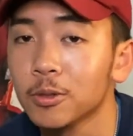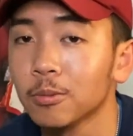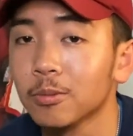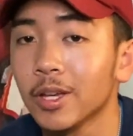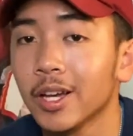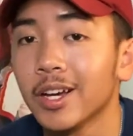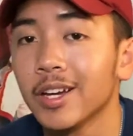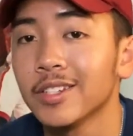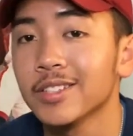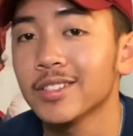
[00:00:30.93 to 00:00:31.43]

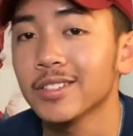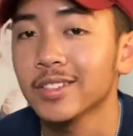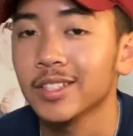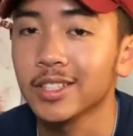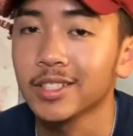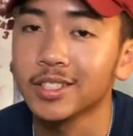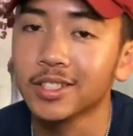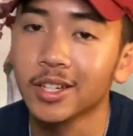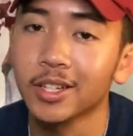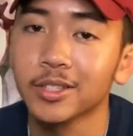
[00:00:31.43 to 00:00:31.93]
What's up guys,
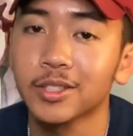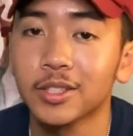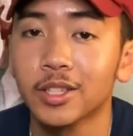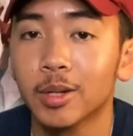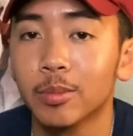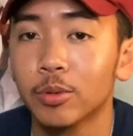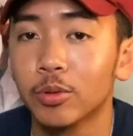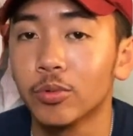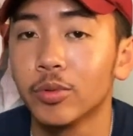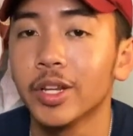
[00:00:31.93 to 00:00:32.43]
it's Shaun
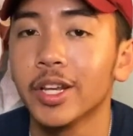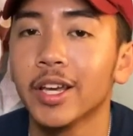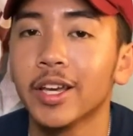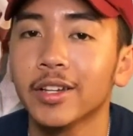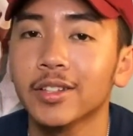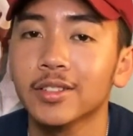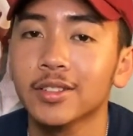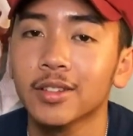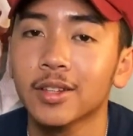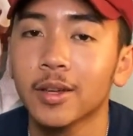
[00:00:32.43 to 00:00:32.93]
Tayaba
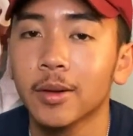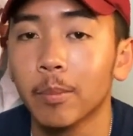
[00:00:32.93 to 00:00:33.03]
Reacts,